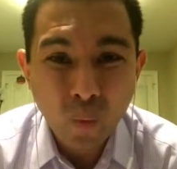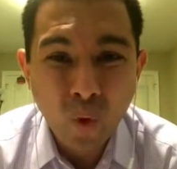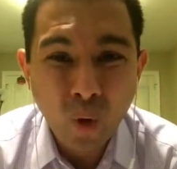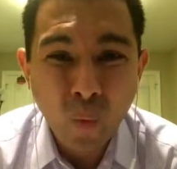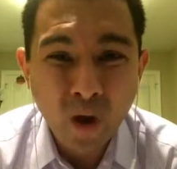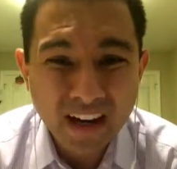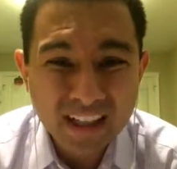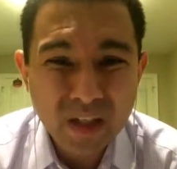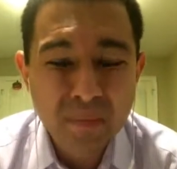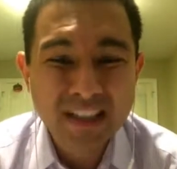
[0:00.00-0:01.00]
well, what
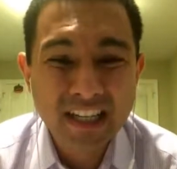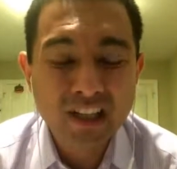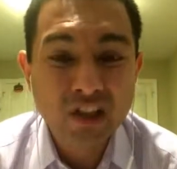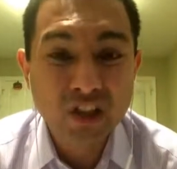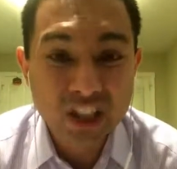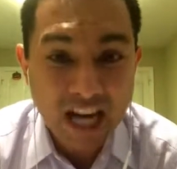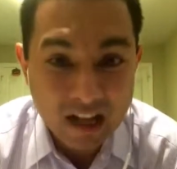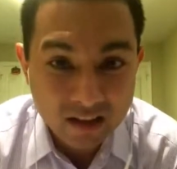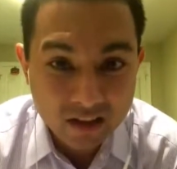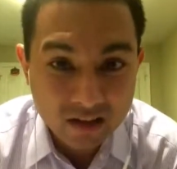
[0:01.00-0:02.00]
is a particular
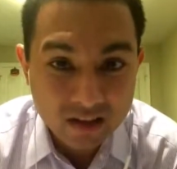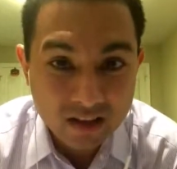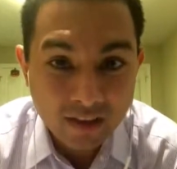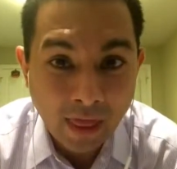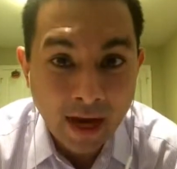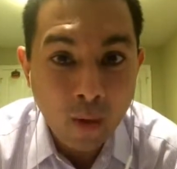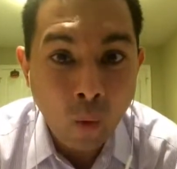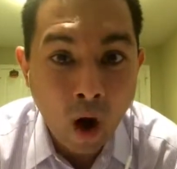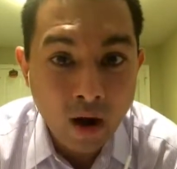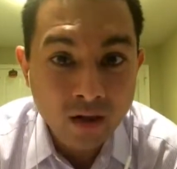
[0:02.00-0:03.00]
challenge that I
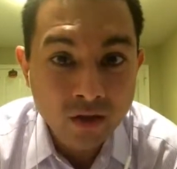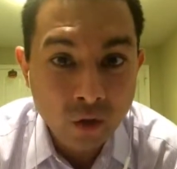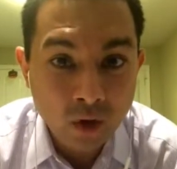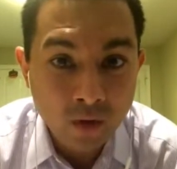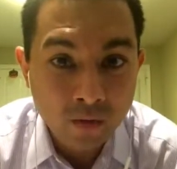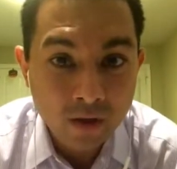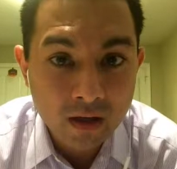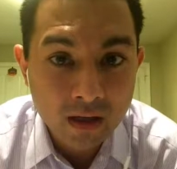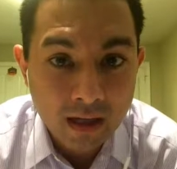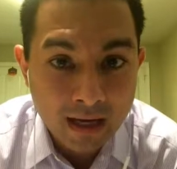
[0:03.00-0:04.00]
want to serve
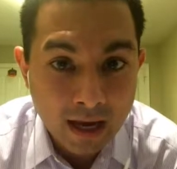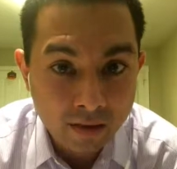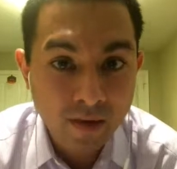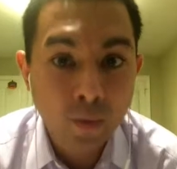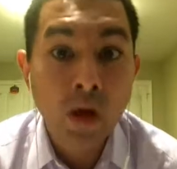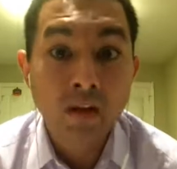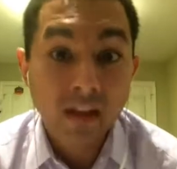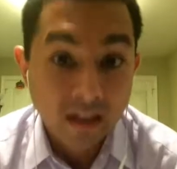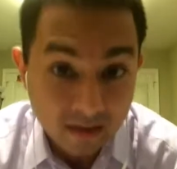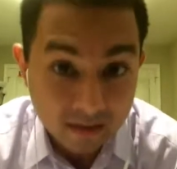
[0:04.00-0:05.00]
in health and
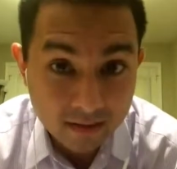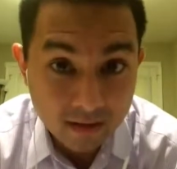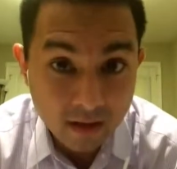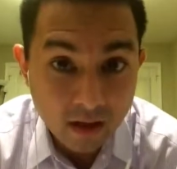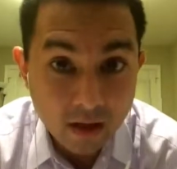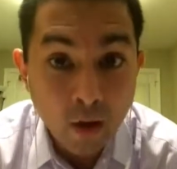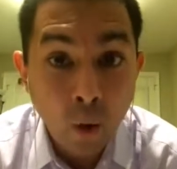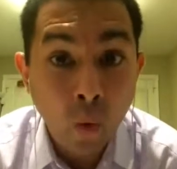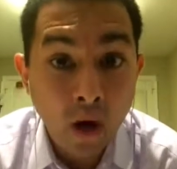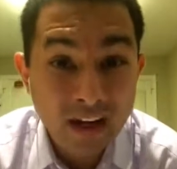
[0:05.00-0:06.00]
wellness?
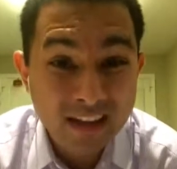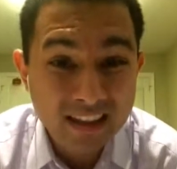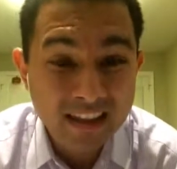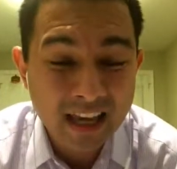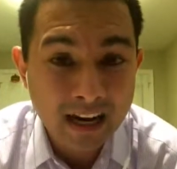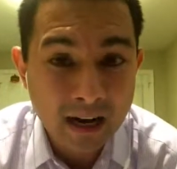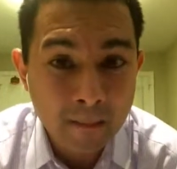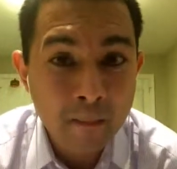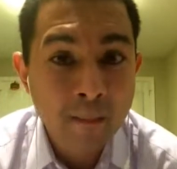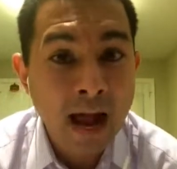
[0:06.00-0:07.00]
What is it that
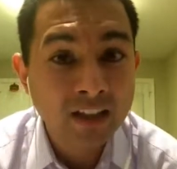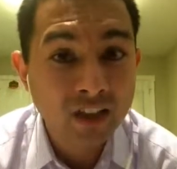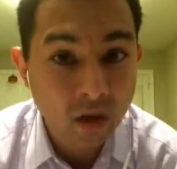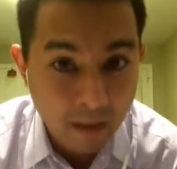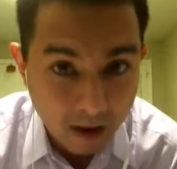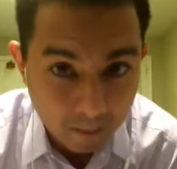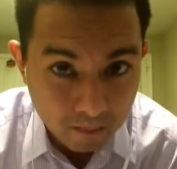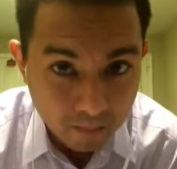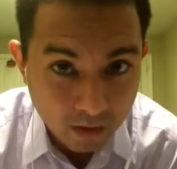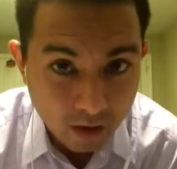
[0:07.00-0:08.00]
I'm passionate about?
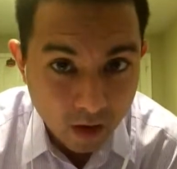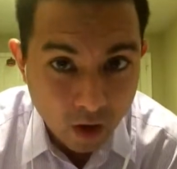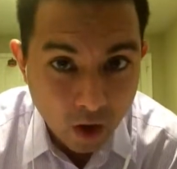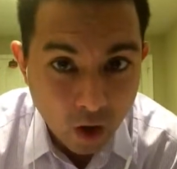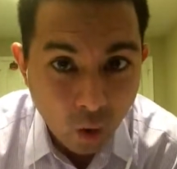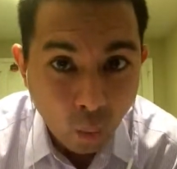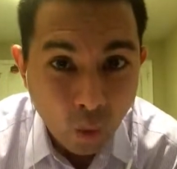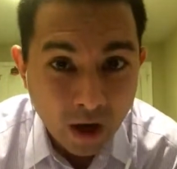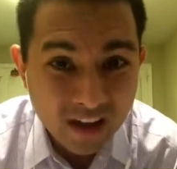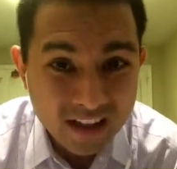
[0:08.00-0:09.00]

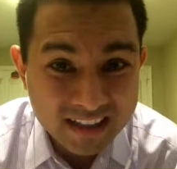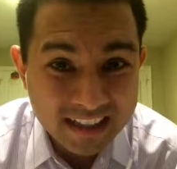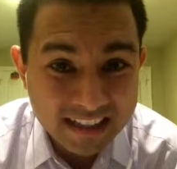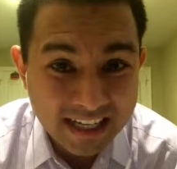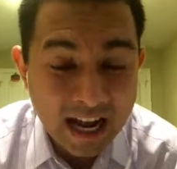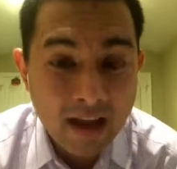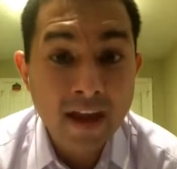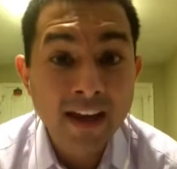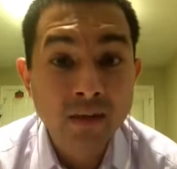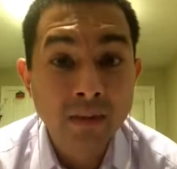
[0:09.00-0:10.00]
Where is it that I have
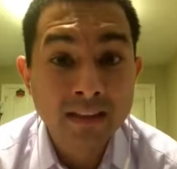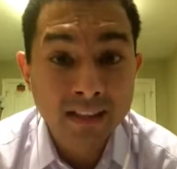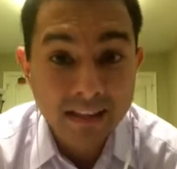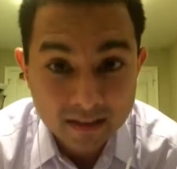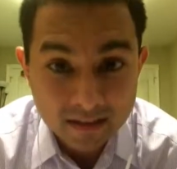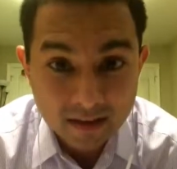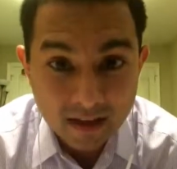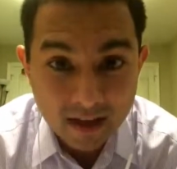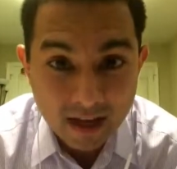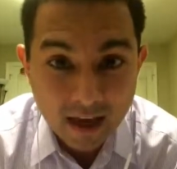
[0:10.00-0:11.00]
expertise?
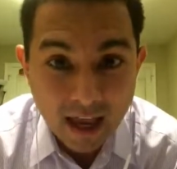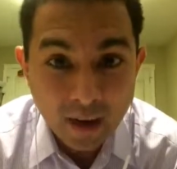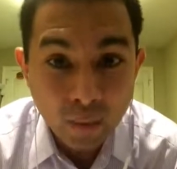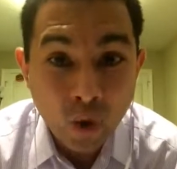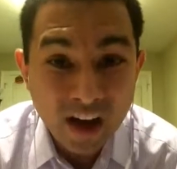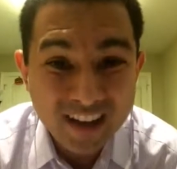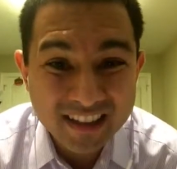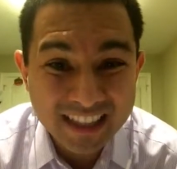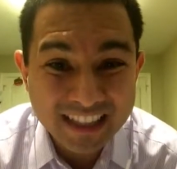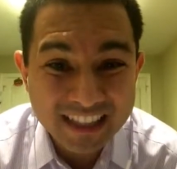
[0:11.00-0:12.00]
And where is
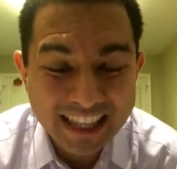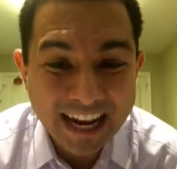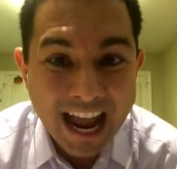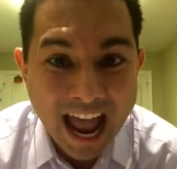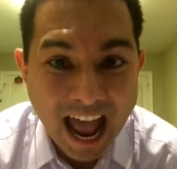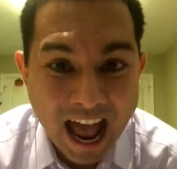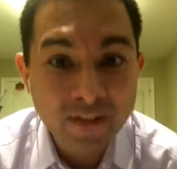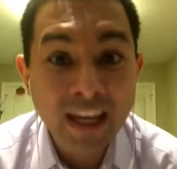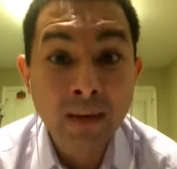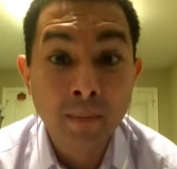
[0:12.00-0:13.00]
it that I
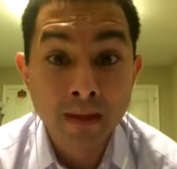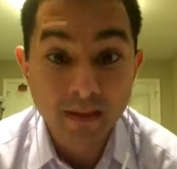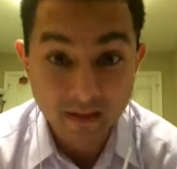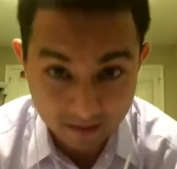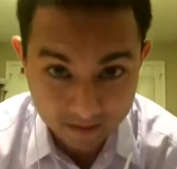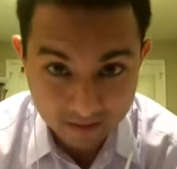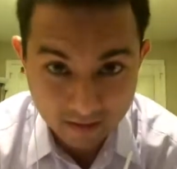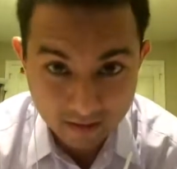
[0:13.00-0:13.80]
have capabilities?